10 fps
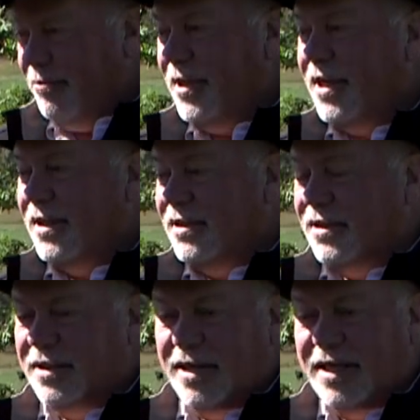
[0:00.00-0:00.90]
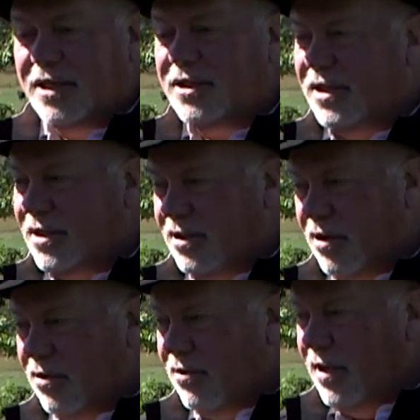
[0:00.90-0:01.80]
Because they just need to
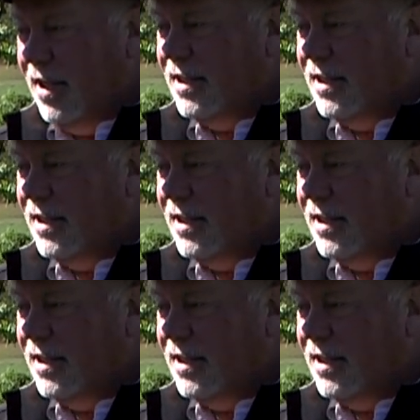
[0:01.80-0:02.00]
know